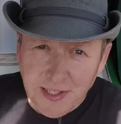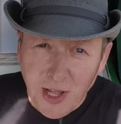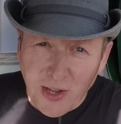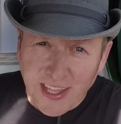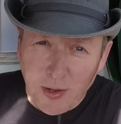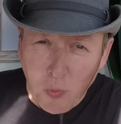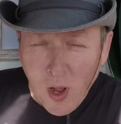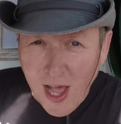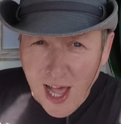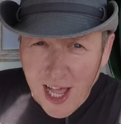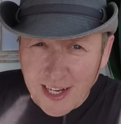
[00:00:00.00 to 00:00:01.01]
Look, it
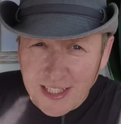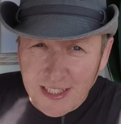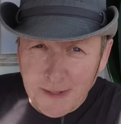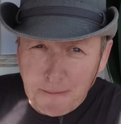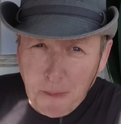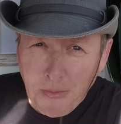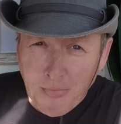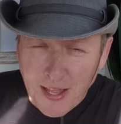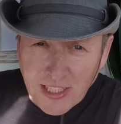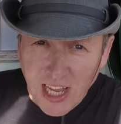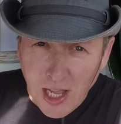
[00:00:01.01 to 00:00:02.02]
worked!
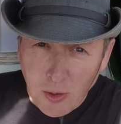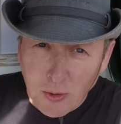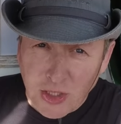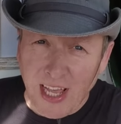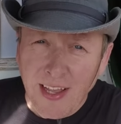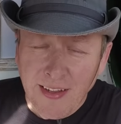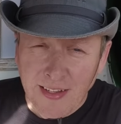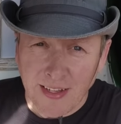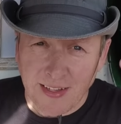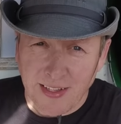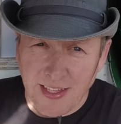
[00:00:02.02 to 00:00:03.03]
I told you!
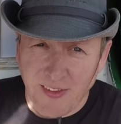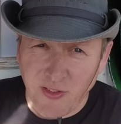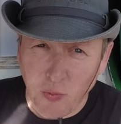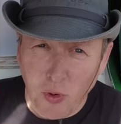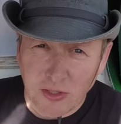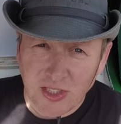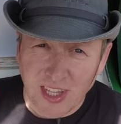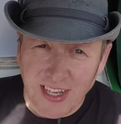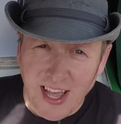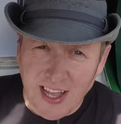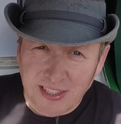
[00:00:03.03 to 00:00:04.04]
If you watched
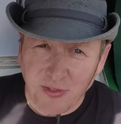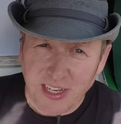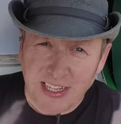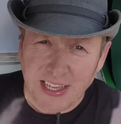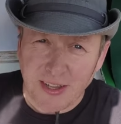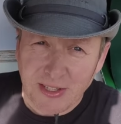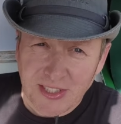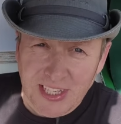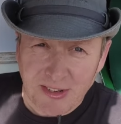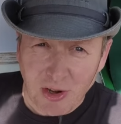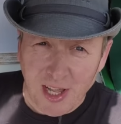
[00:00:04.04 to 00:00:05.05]
the last video, you
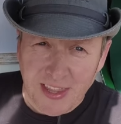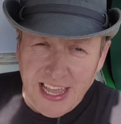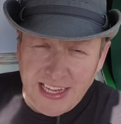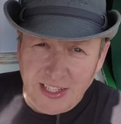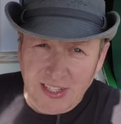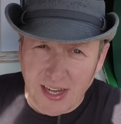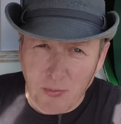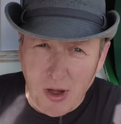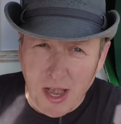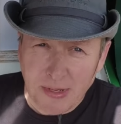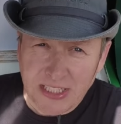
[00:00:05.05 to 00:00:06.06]
see right at the end, I said I'm
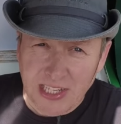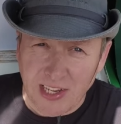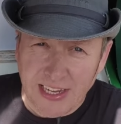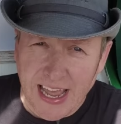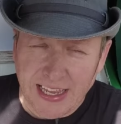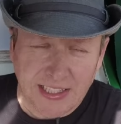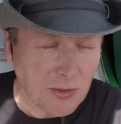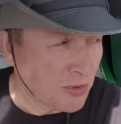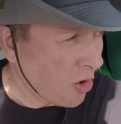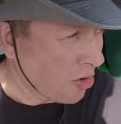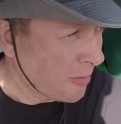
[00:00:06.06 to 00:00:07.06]
wearing my sun hat because it
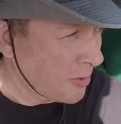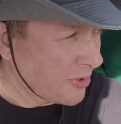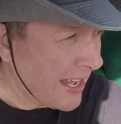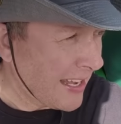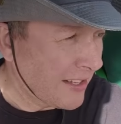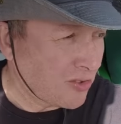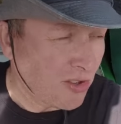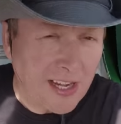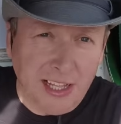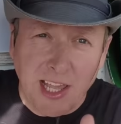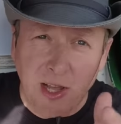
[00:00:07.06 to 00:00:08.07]
was a horrible day. I was
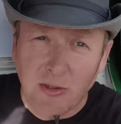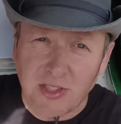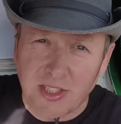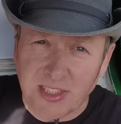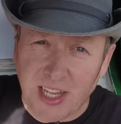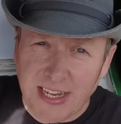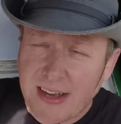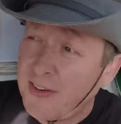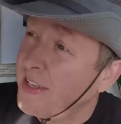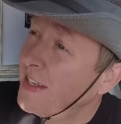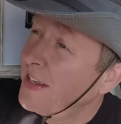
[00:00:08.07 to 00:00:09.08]
trying to coax the sun
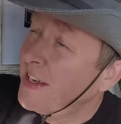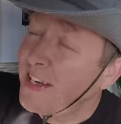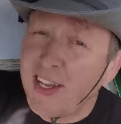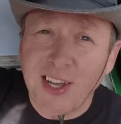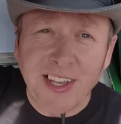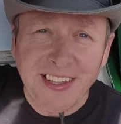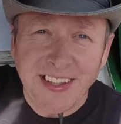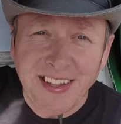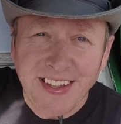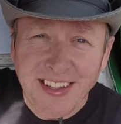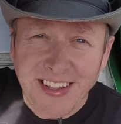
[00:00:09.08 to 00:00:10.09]
out. And look,
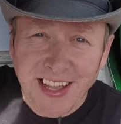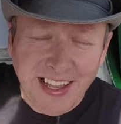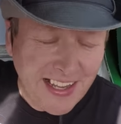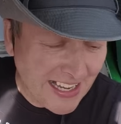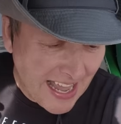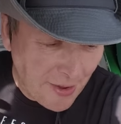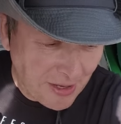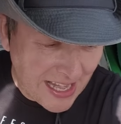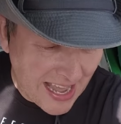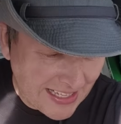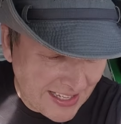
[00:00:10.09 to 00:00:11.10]
an
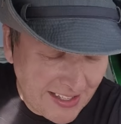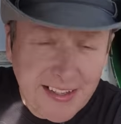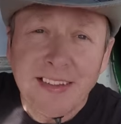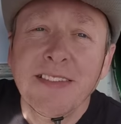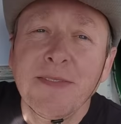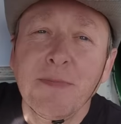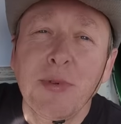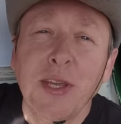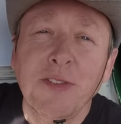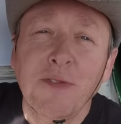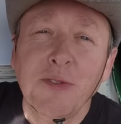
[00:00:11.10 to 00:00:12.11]
hour later,
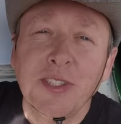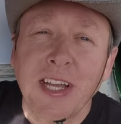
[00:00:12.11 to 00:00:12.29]
beautiful